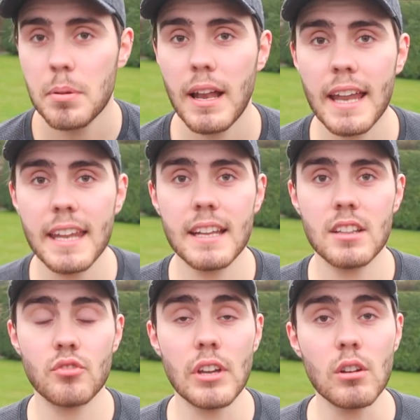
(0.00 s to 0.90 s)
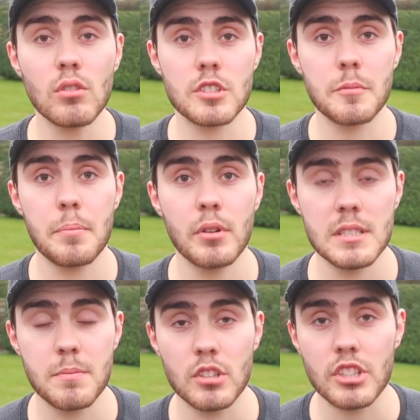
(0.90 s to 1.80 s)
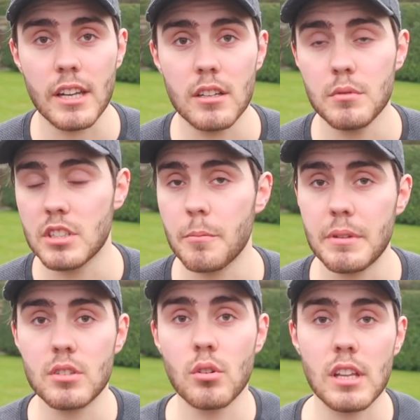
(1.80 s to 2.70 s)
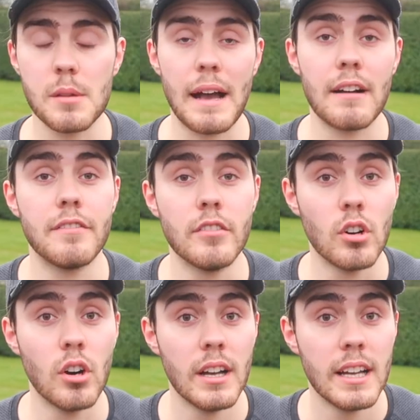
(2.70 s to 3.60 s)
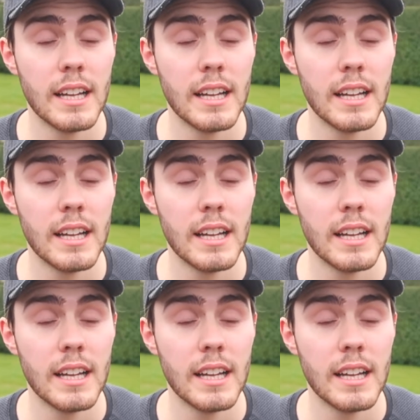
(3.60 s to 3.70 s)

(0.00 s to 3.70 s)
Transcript: planning the relaunch of my Pointless Blog channel, which I've been talking about for